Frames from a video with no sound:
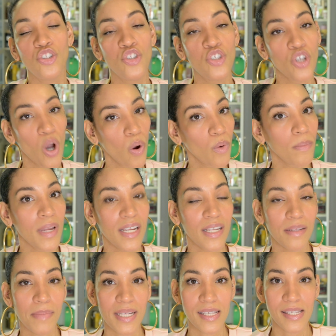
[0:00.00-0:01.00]
Don't make the
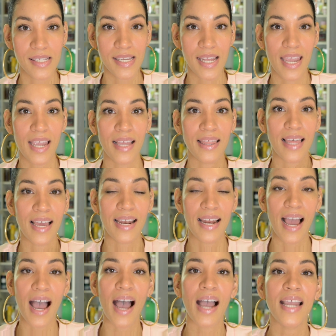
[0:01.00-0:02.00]
mistake that
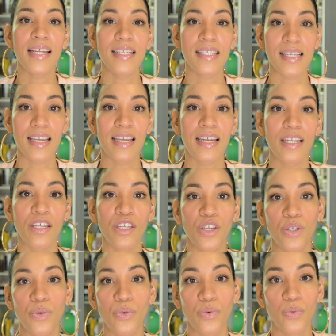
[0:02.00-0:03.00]
I did.
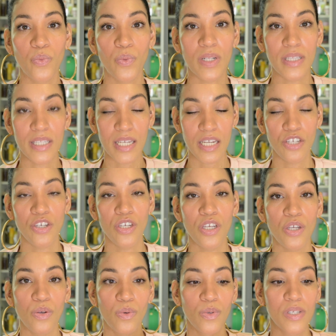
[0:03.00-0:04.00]
You will need to
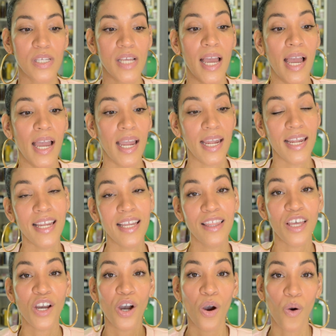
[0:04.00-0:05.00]
use
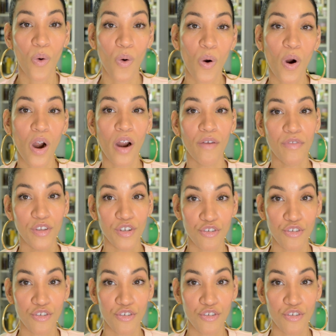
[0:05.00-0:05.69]
either or of the